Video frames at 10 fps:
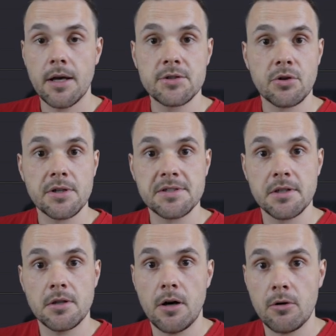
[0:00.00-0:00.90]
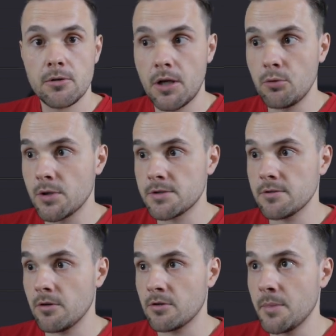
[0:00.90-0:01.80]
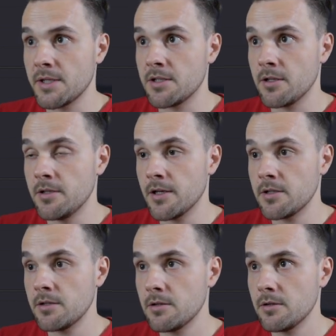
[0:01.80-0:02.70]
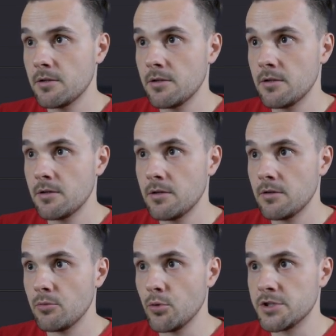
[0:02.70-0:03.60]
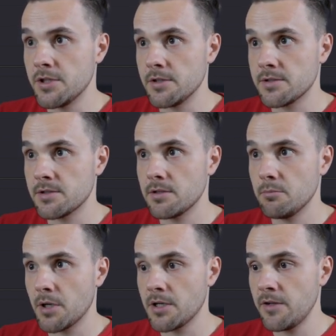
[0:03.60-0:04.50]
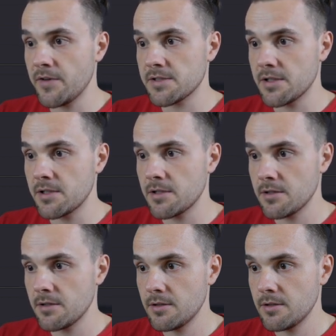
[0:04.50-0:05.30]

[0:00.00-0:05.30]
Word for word: as you can see, the outline was automatically done, which is magnificent.